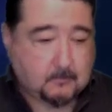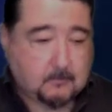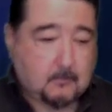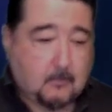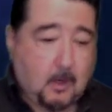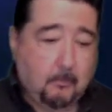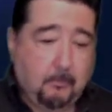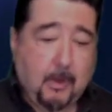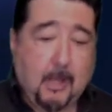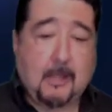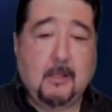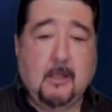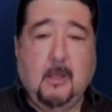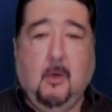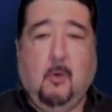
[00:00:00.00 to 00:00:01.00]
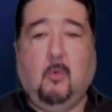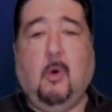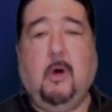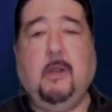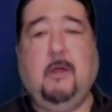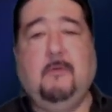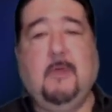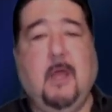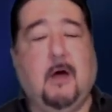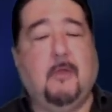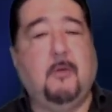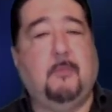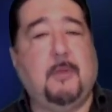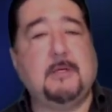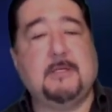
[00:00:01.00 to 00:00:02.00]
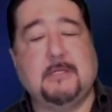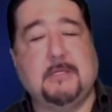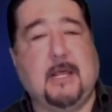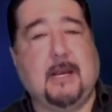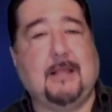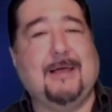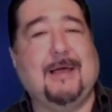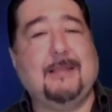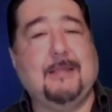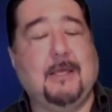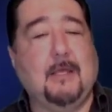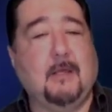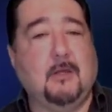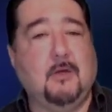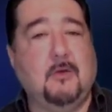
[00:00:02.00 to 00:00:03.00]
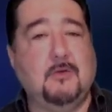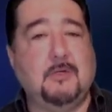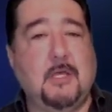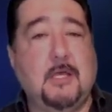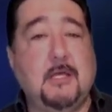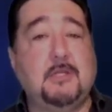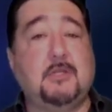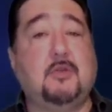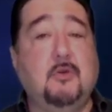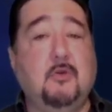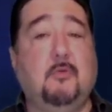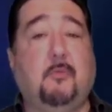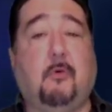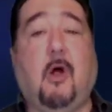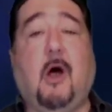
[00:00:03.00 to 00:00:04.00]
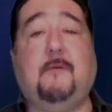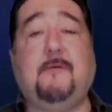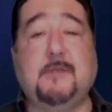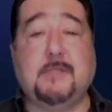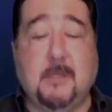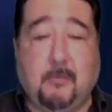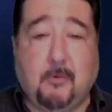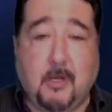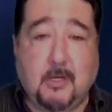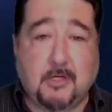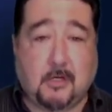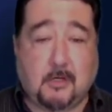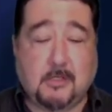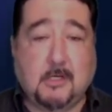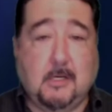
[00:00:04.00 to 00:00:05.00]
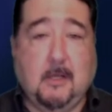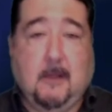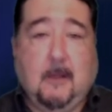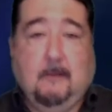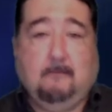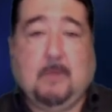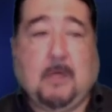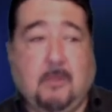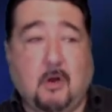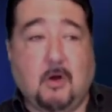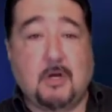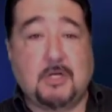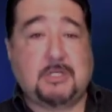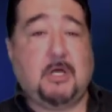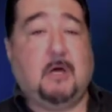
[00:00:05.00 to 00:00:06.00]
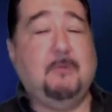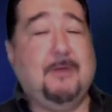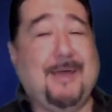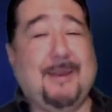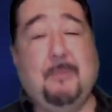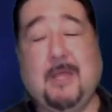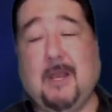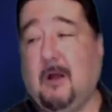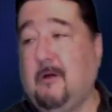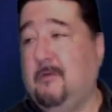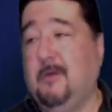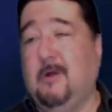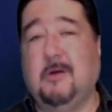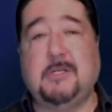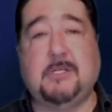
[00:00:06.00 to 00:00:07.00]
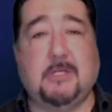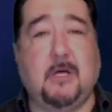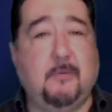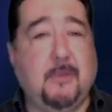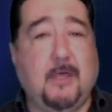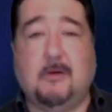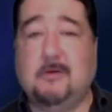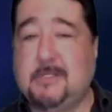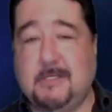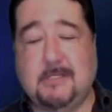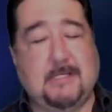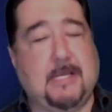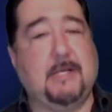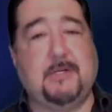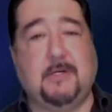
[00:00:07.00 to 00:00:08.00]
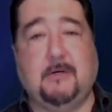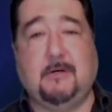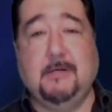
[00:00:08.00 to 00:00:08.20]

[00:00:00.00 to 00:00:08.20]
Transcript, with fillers: But one of the other places that I like to get news is through prophecy preachers. Now, there are some, you got to be careful. There are some that are sensational